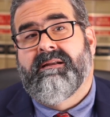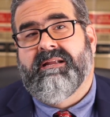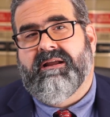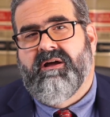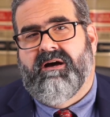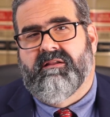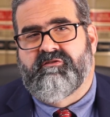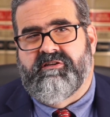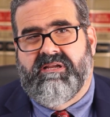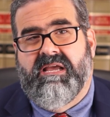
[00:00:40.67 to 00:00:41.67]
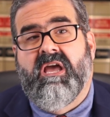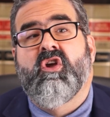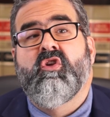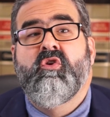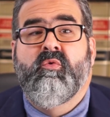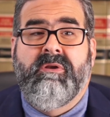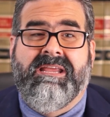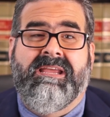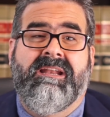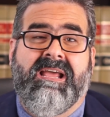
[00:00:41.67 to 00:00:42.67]
Technology. You
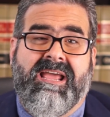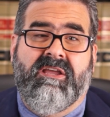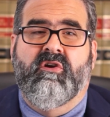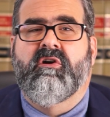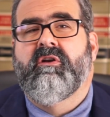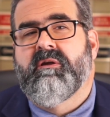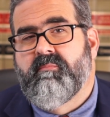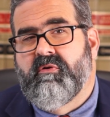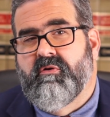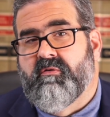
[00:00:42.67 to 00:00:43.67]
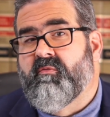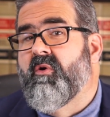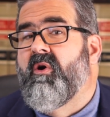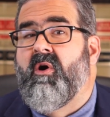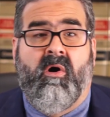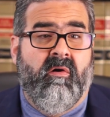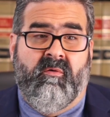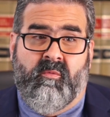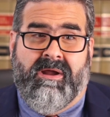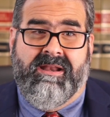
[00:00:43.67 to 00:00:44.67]
need a good computer for all
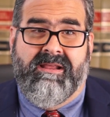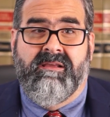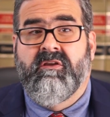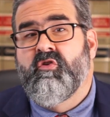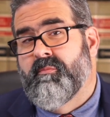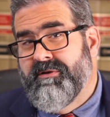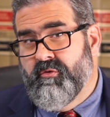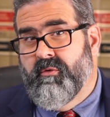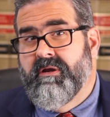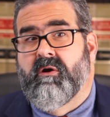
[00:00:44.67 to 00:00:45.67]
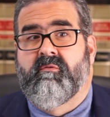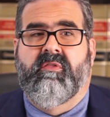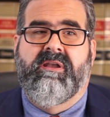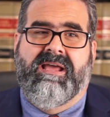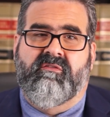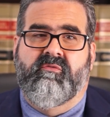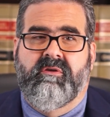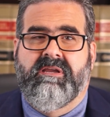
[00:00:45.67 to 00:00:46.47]
the writing you'll be doing over the next few